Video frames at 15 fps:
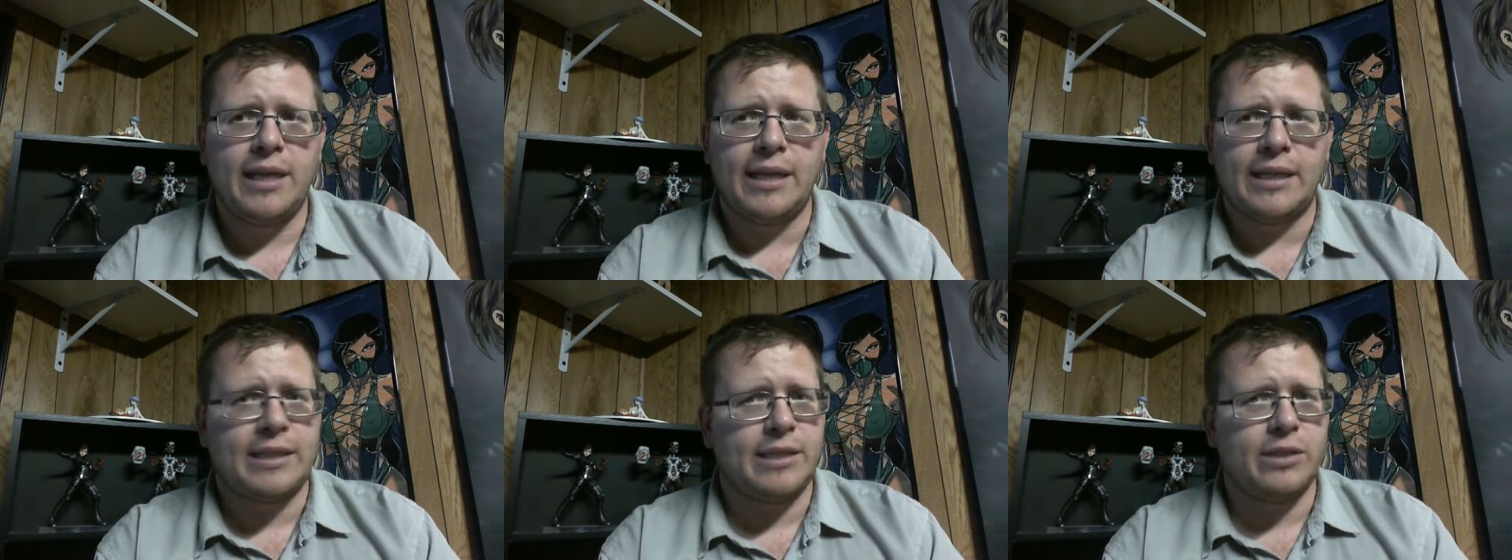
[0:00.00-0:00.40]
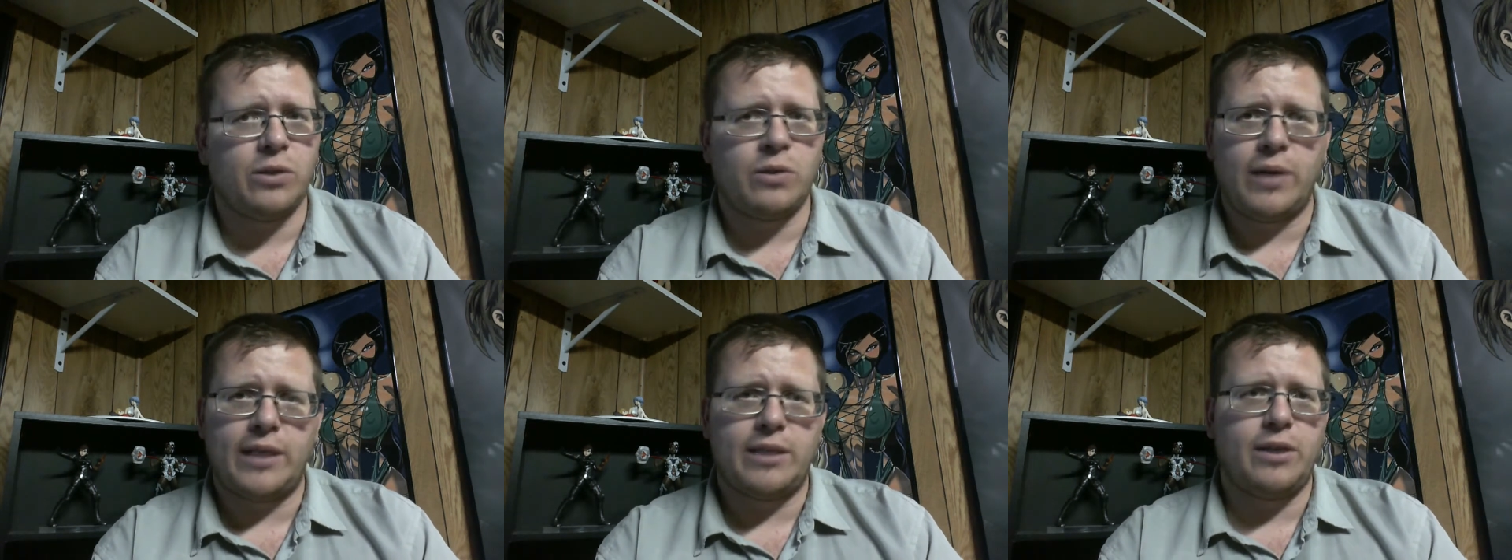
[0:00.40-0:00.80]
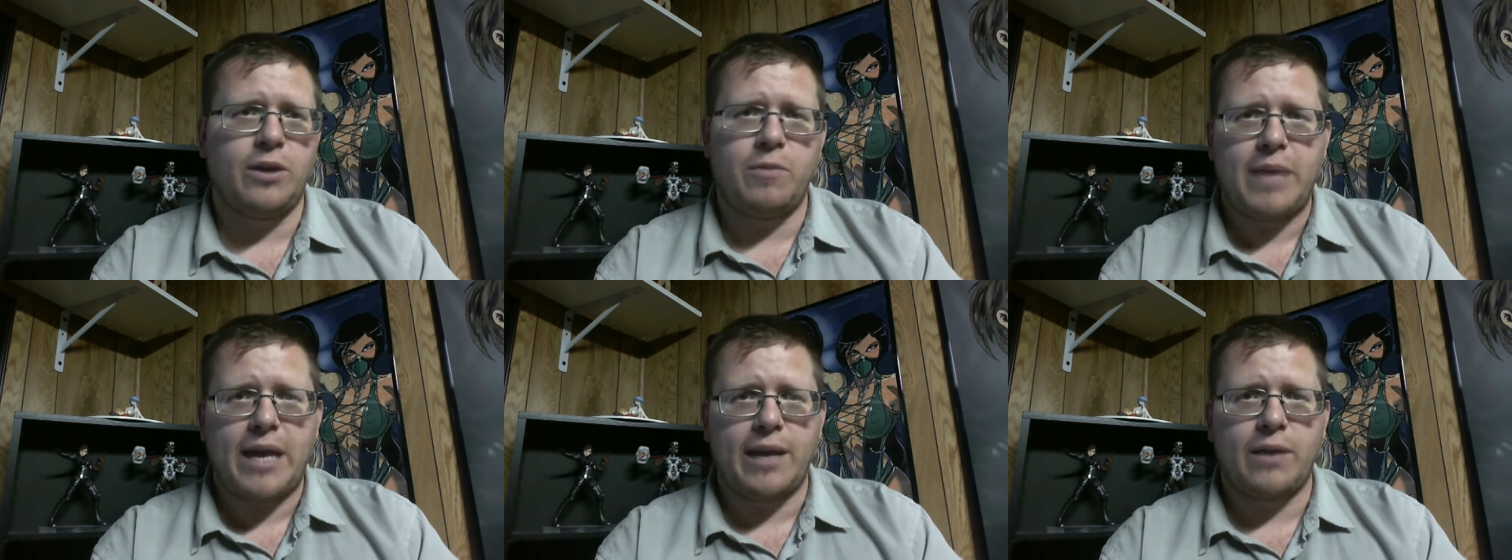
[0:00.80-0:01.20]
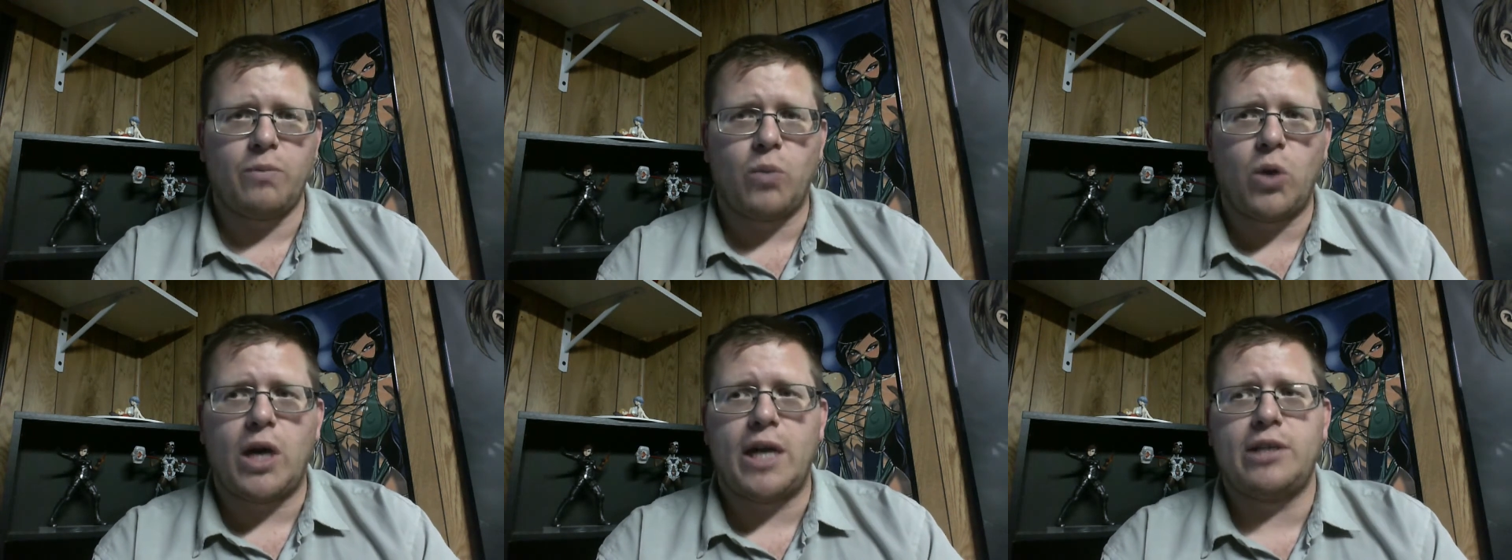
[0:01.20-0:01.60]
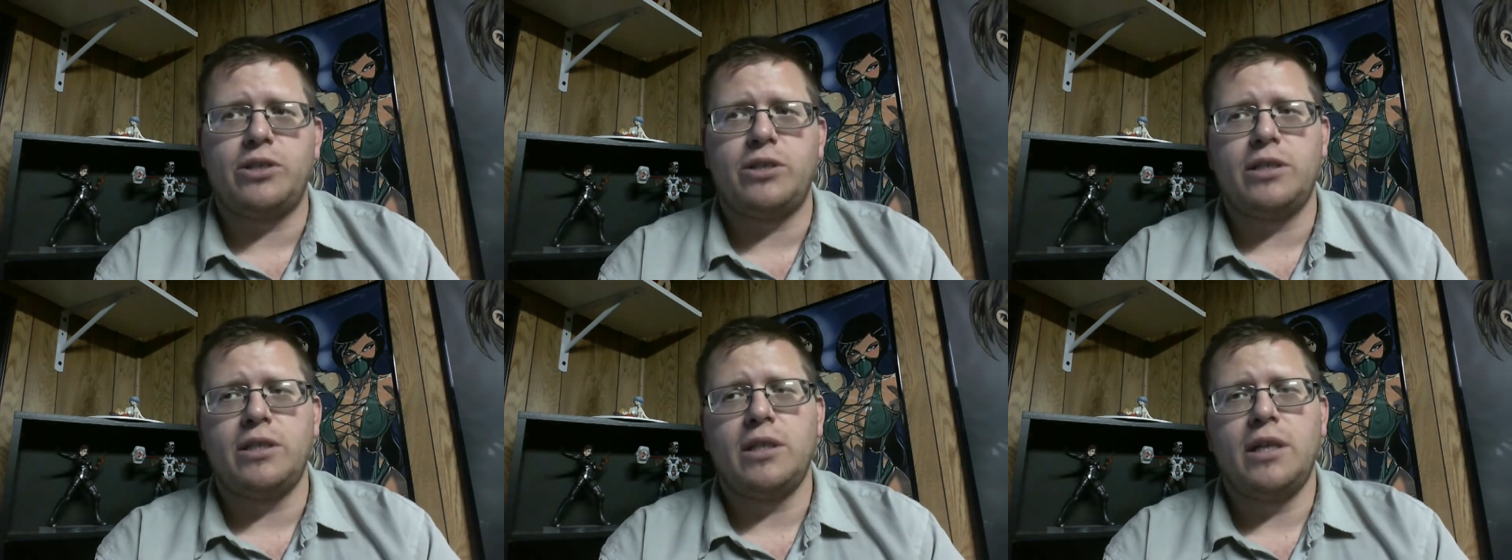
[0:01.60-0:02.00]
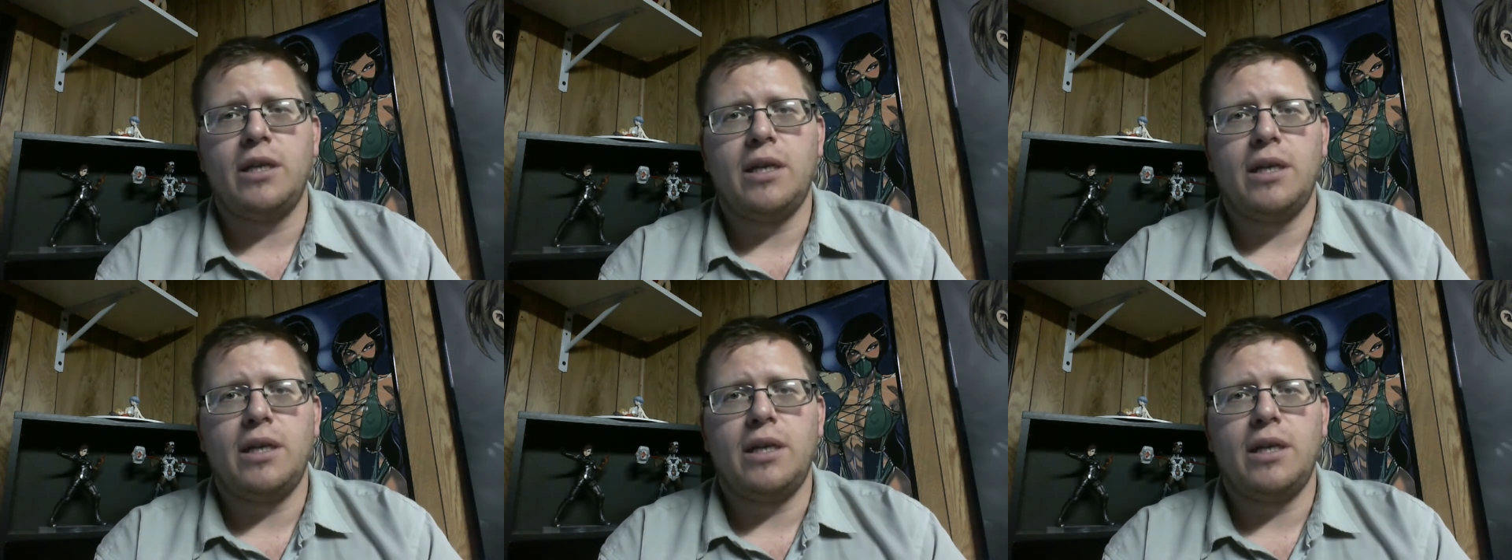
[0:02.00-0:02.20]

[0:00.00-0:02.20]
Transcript: It's still great to go back and watch,